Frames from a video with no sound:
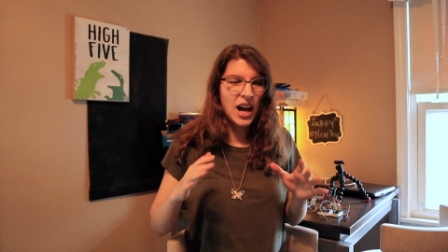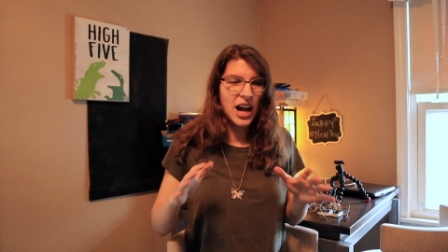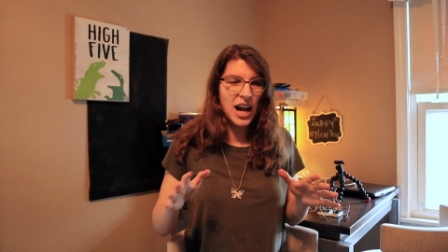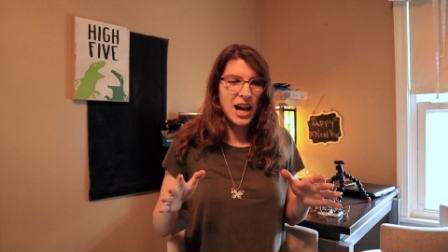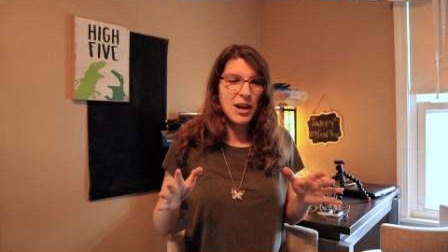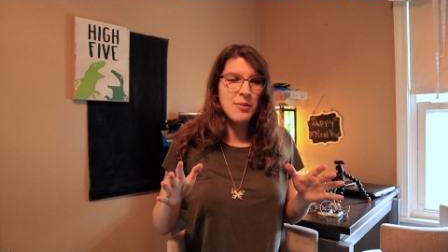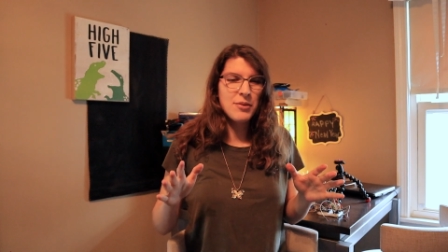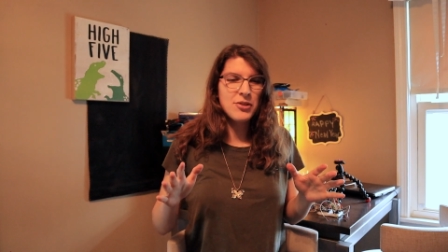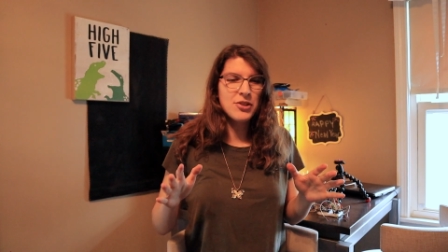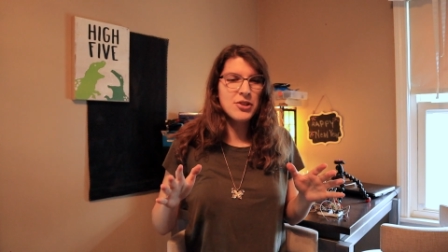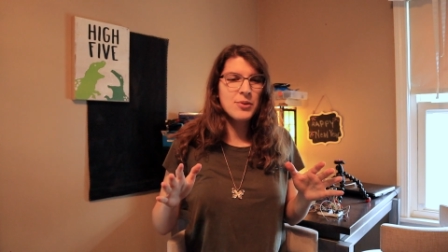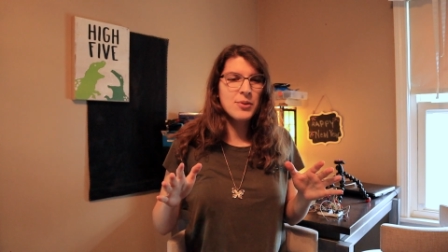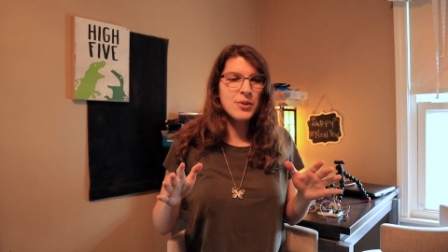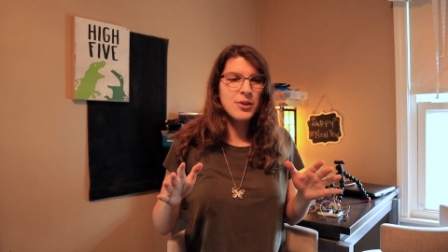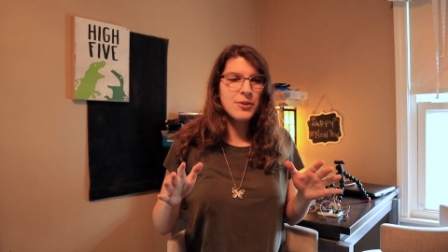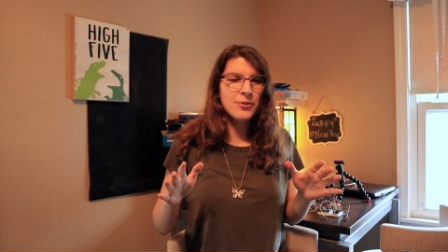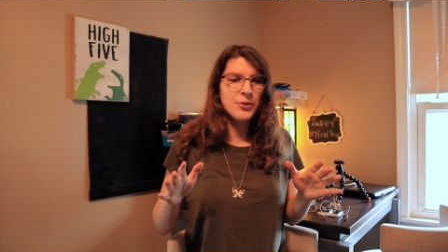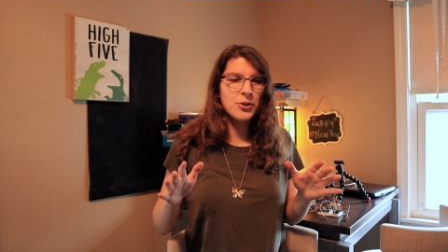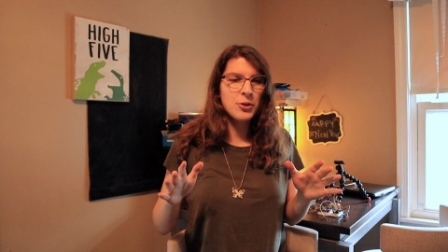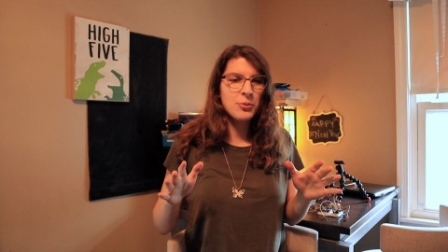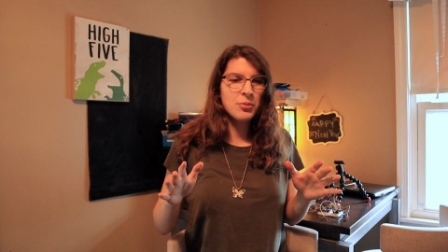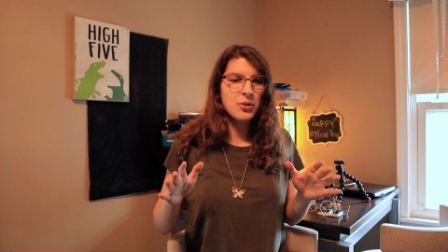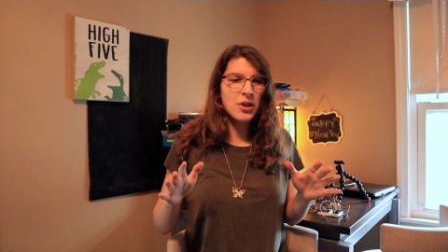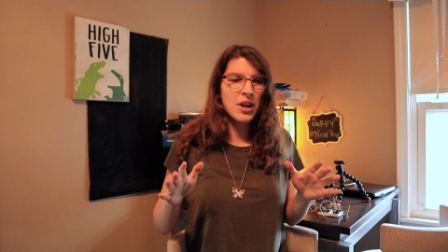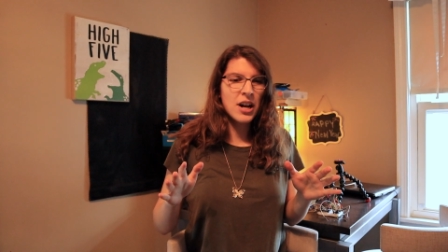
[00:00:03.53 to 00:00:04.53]
I've been doing a
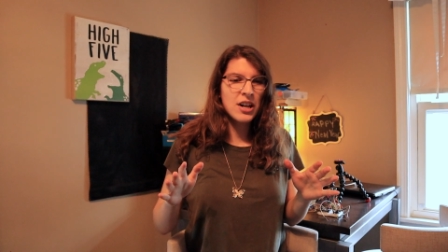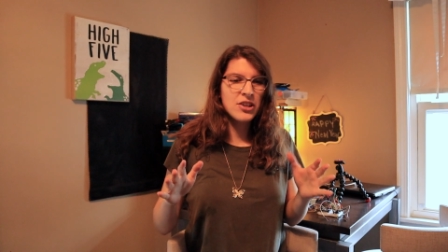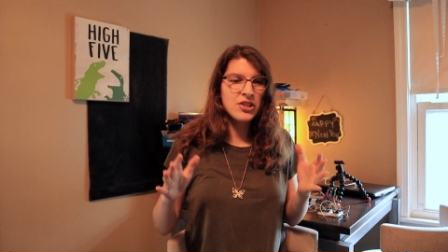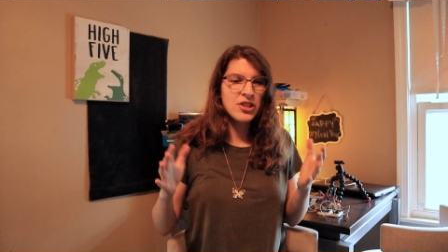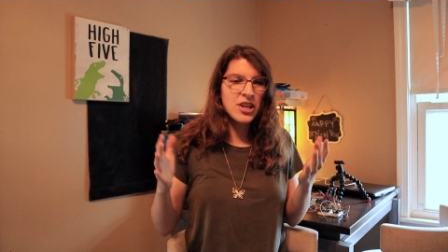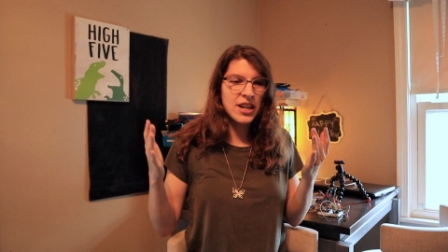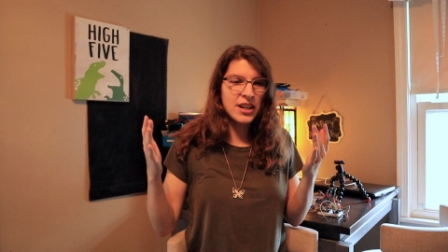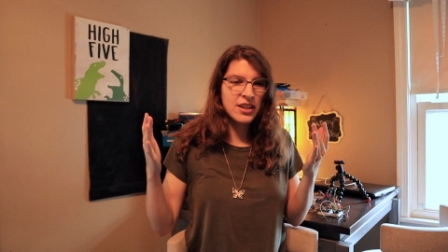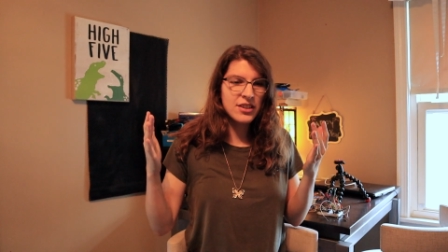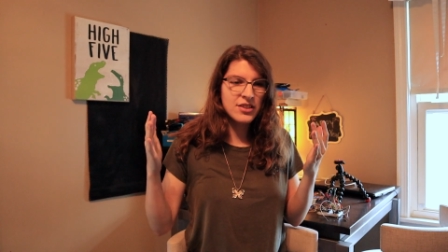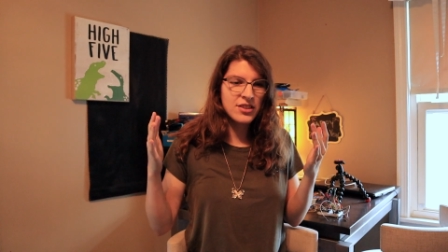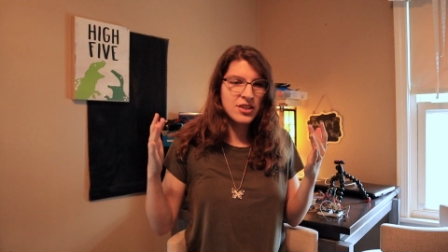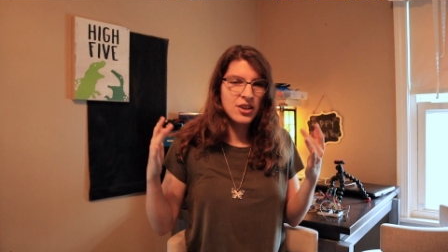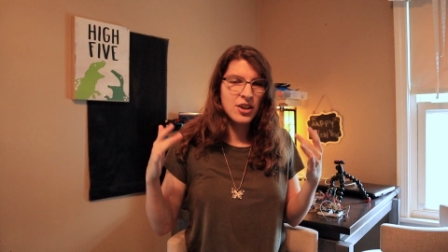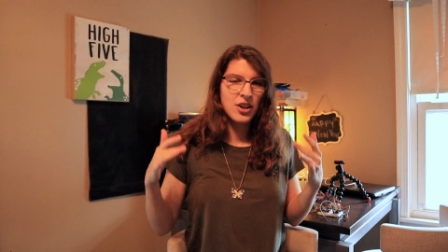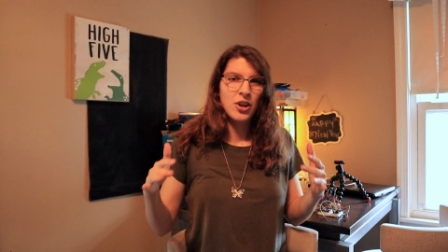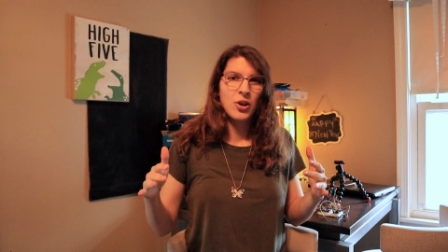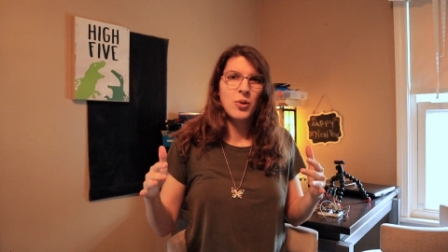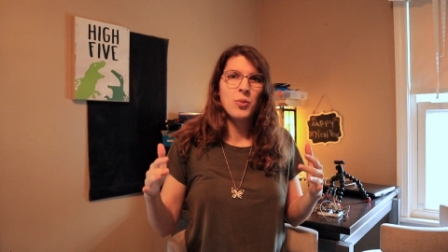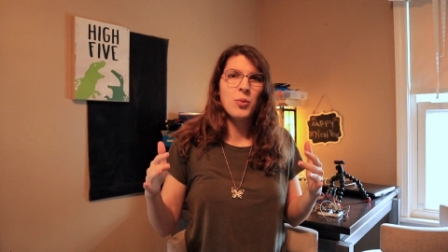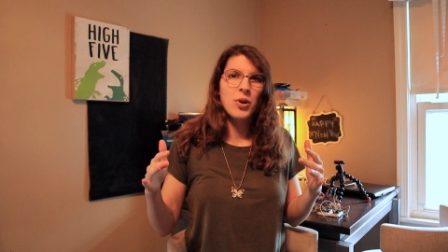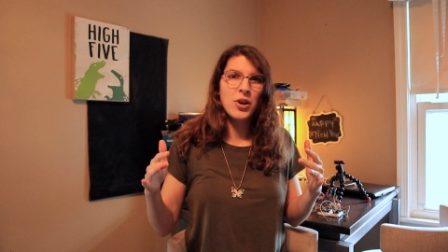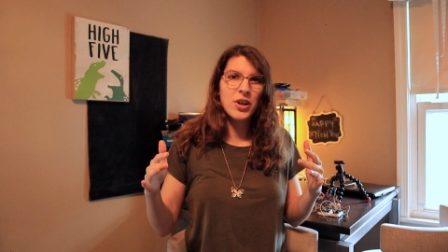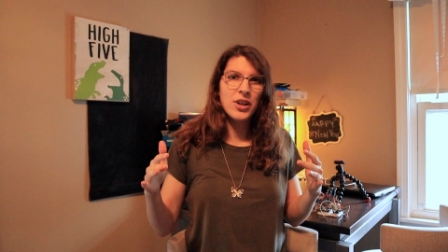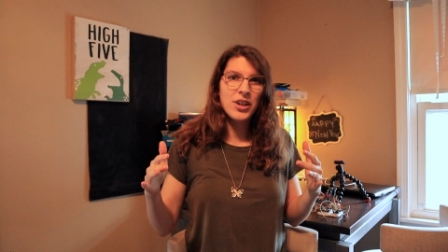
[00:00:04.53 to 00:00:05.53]
few projects,
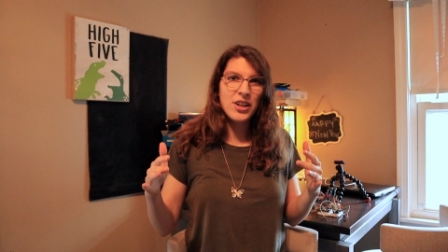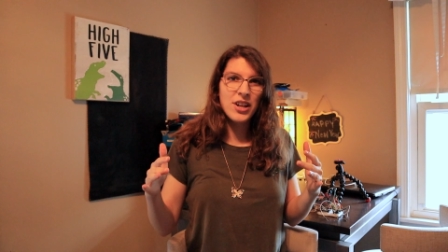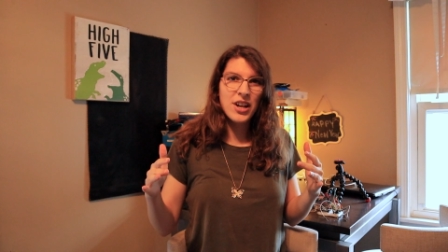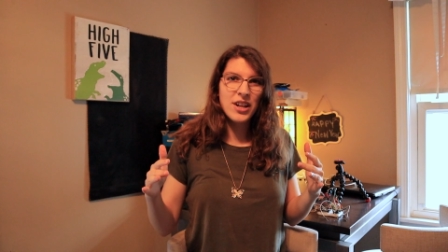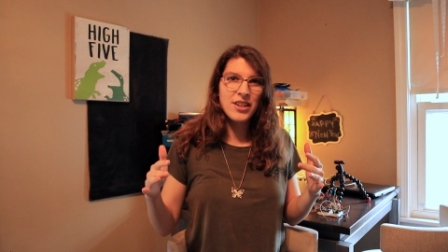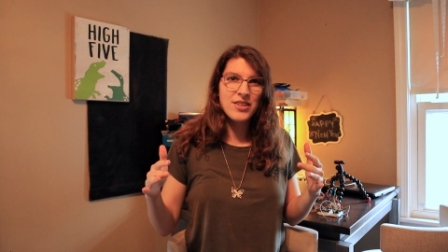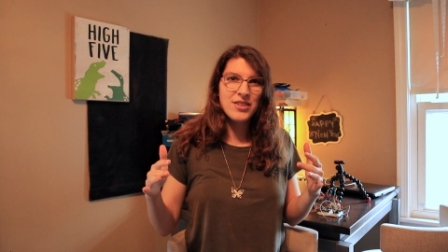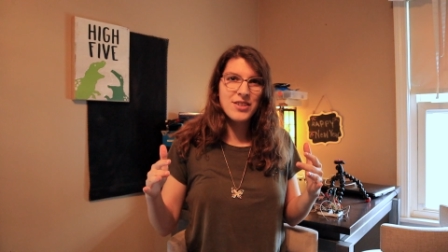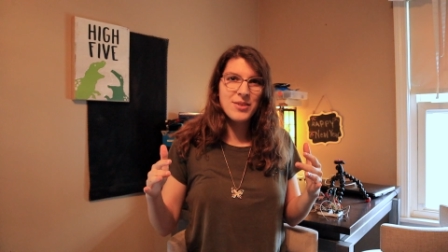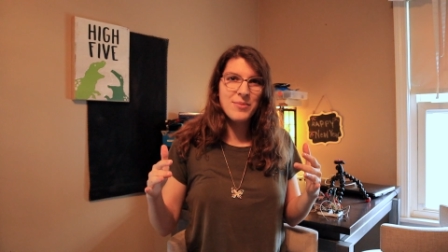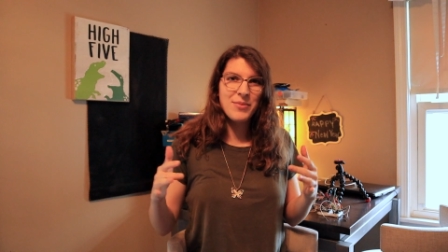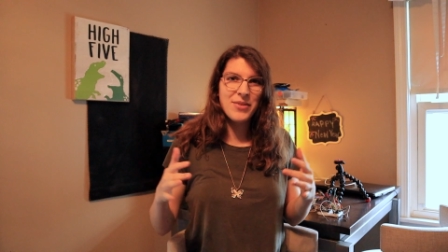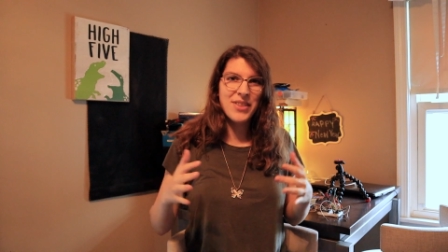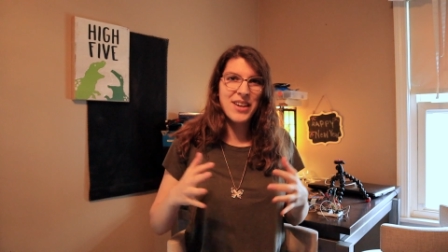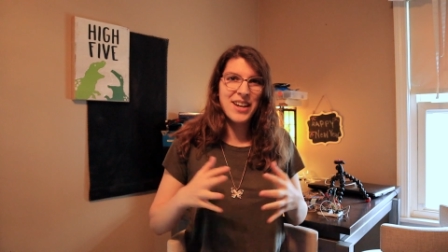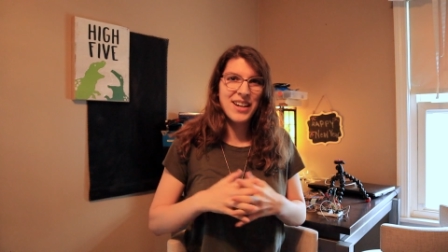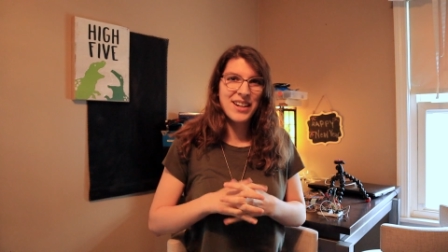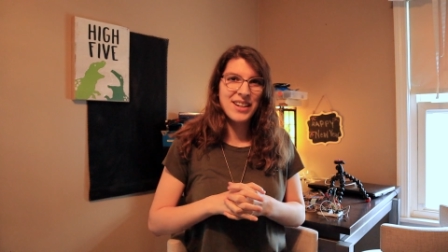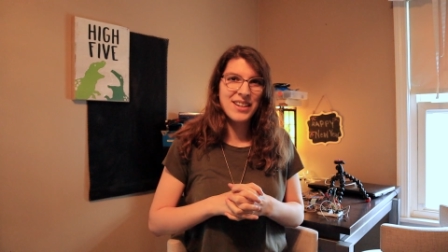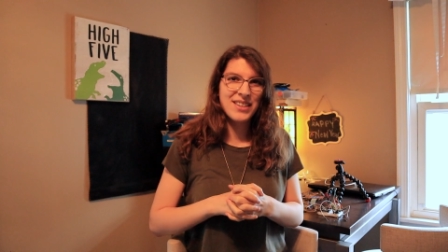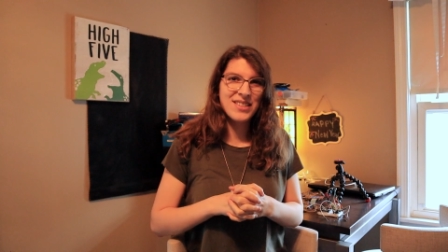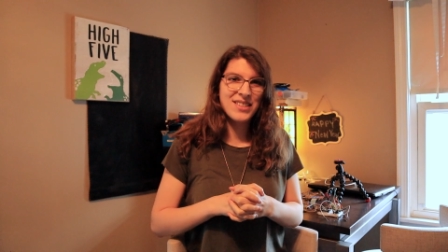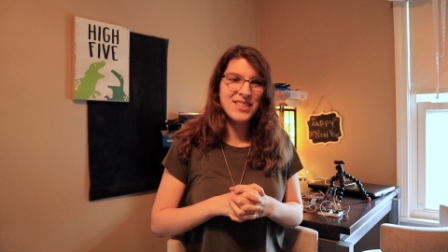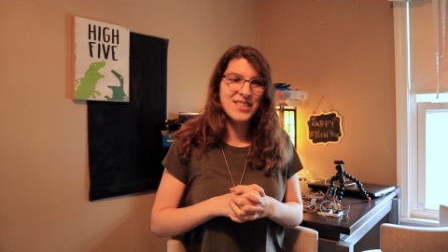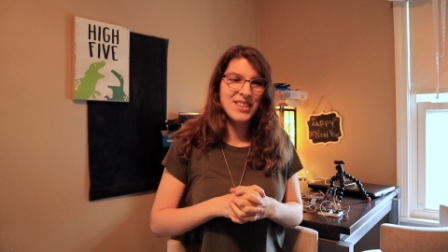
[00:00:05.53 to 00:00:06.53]
working on some
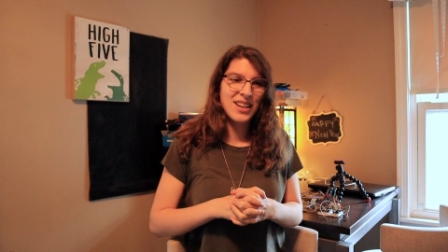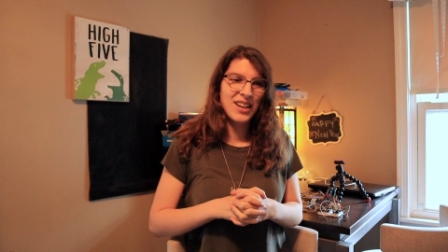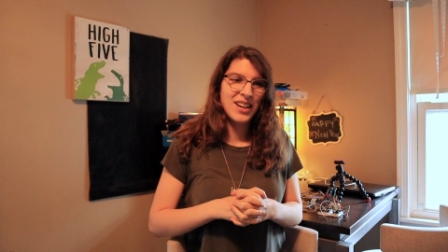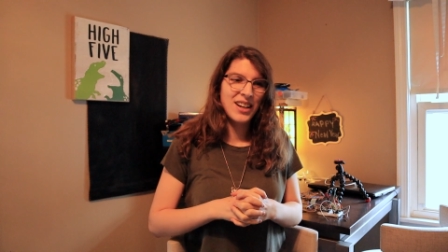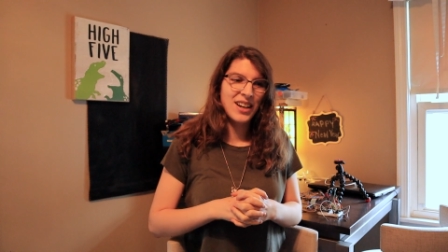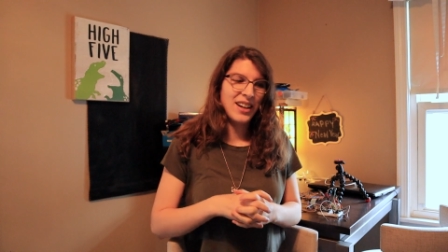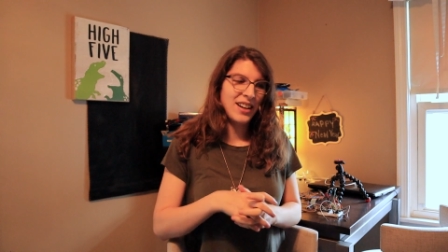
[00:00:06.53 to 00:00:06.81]
things.